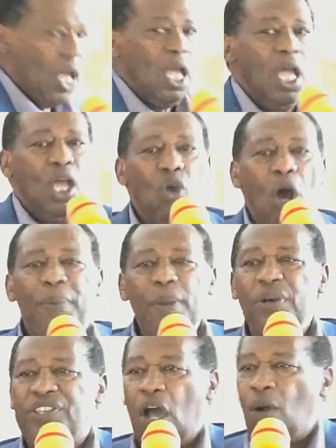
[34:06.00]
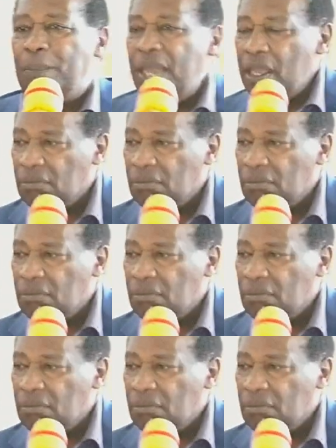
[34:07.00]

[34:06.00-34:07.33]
Your people shall be.